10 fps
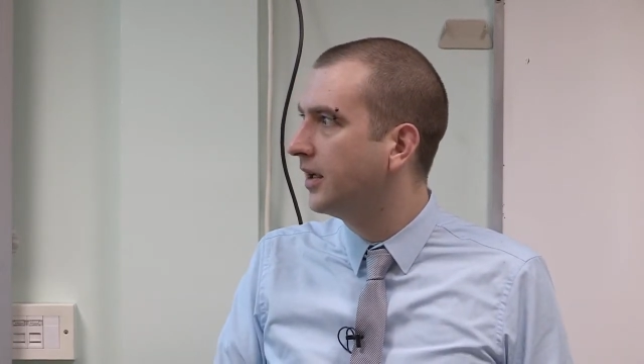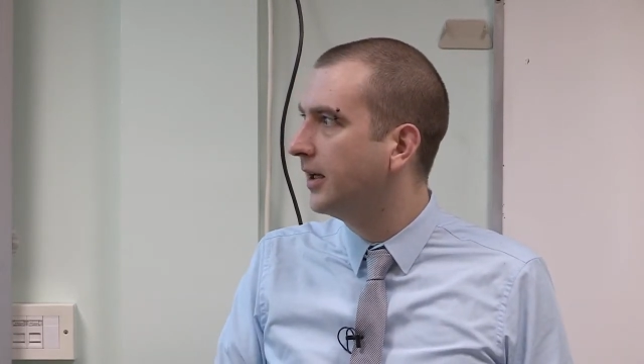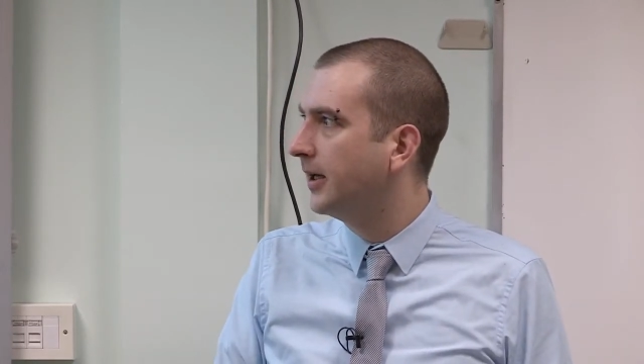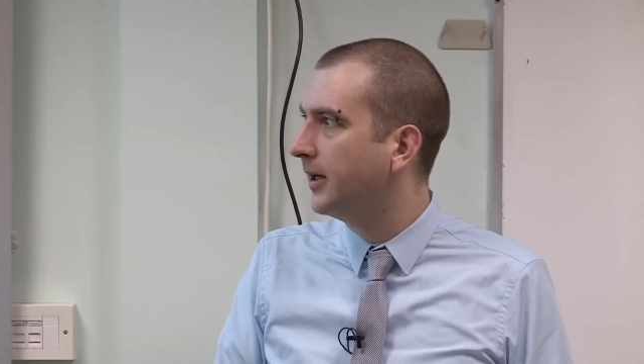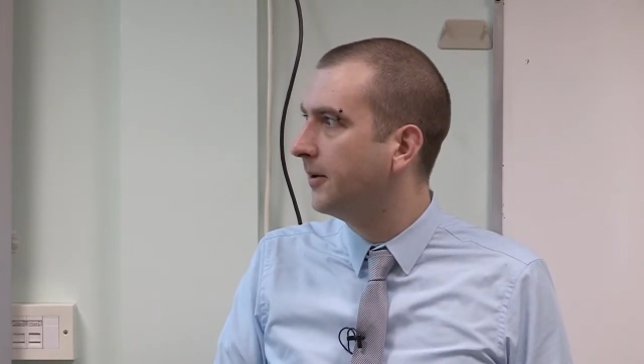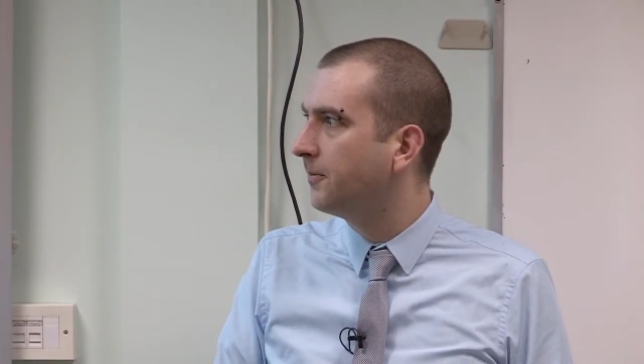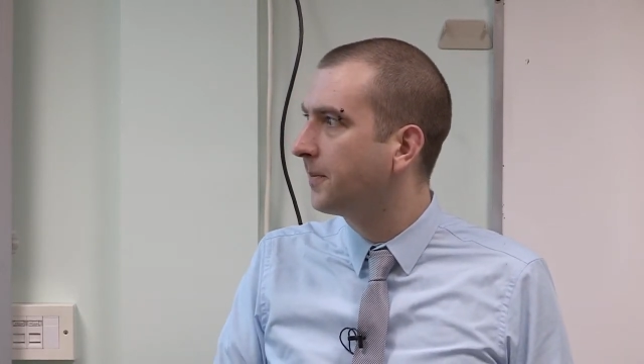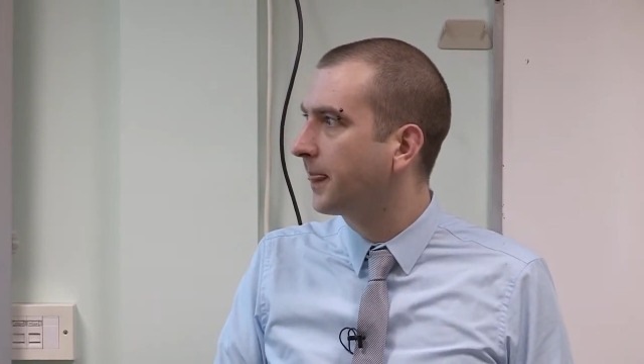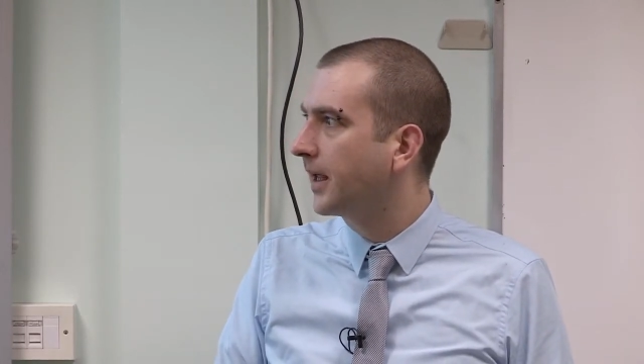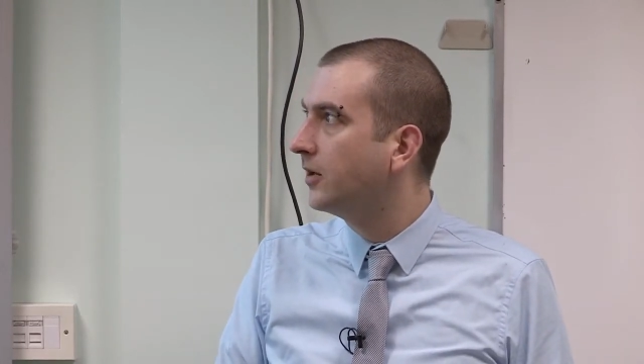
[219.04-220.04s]
and
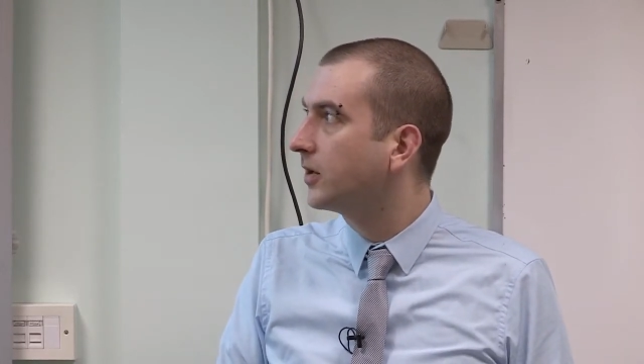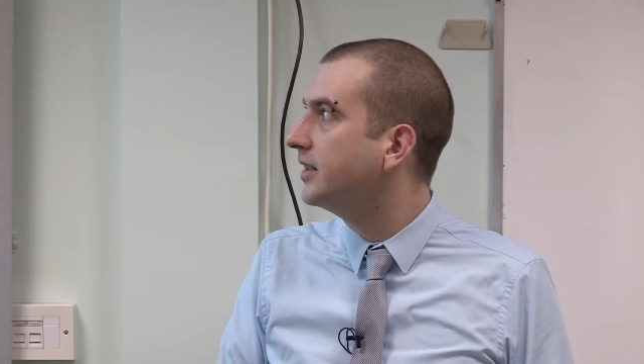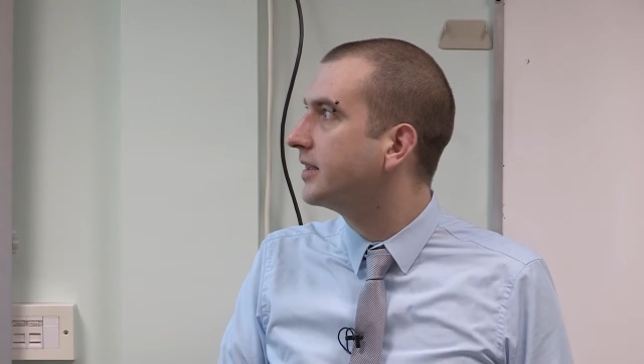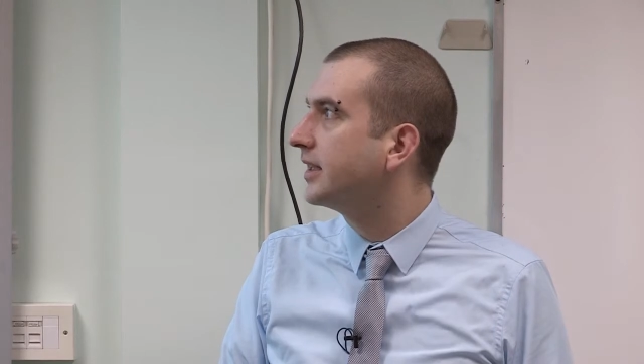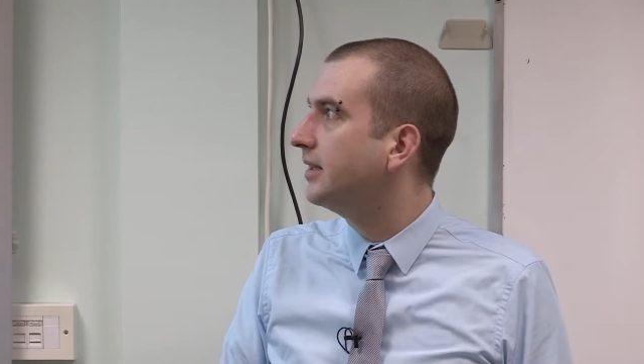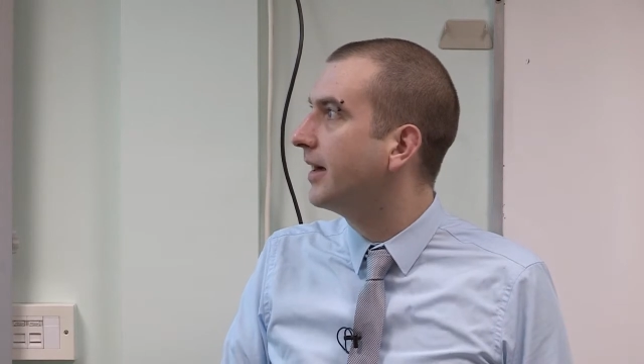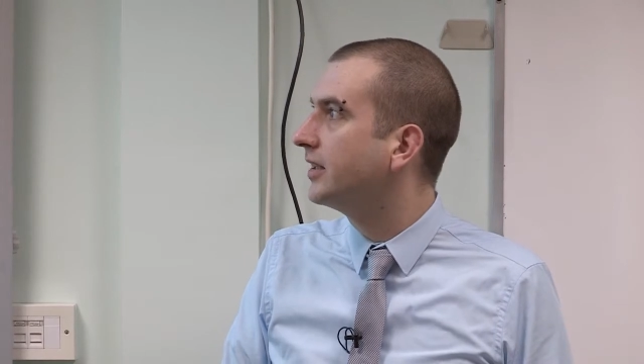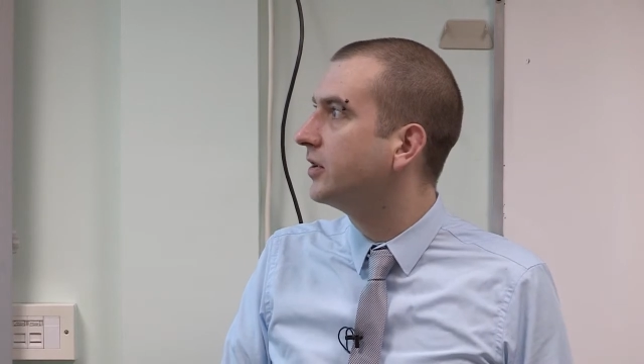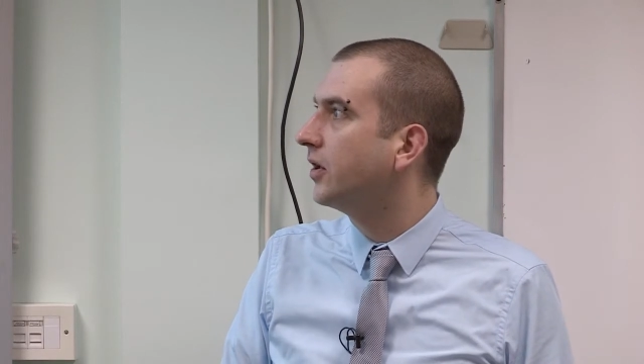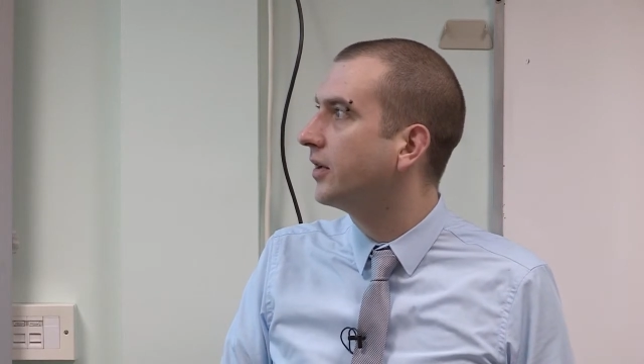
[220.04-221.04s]
looking to
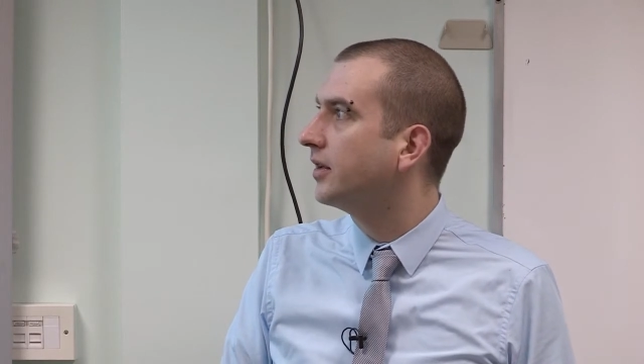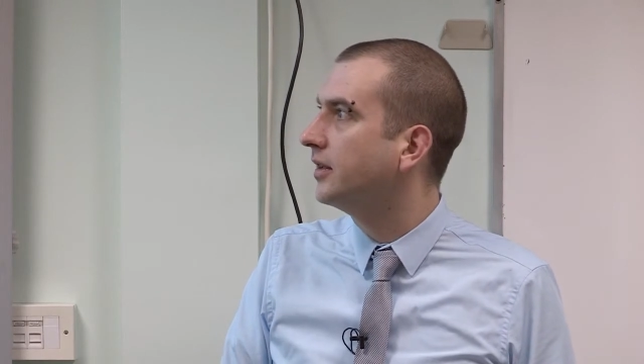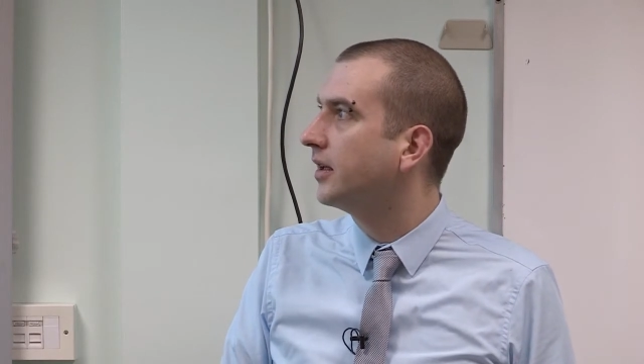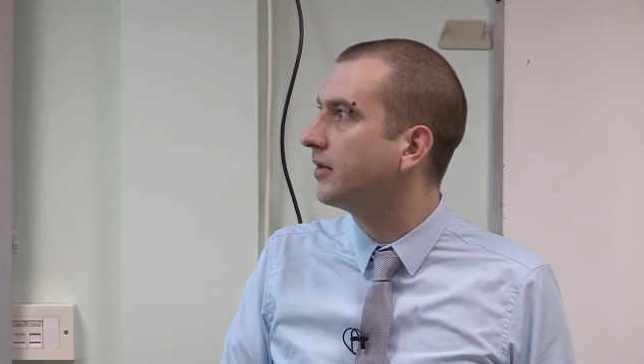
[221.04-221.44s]
make sure that